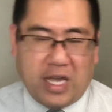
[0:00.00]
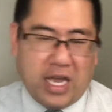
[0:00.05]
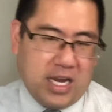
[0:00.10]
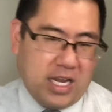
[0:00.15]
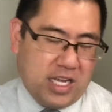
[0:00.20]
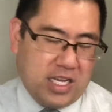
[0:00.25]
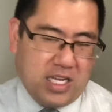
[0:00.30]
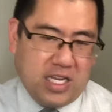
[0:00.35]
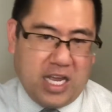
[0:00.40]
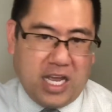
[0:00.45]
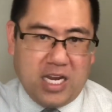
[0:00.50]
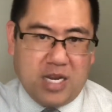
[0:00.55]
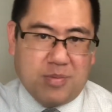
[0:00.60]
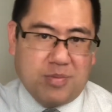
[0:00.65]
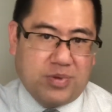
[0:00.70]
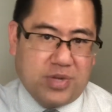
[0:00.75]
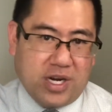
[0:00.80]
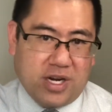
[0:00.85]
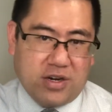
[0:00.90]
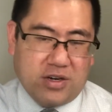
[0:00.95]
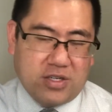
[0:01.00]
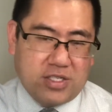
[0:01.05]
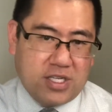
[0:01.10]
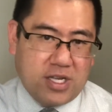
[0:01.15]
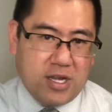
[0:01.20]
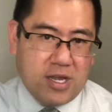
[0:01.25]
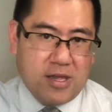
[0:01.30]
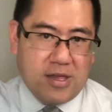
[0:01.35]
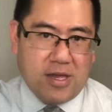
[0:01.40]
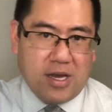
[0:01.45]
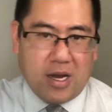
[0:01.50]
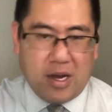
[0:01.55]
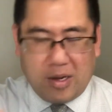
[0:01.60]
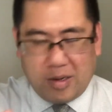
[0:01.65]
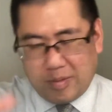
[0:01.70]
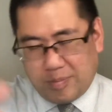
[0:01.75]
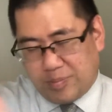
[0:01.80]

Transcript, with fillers: Any Canadian players, uh,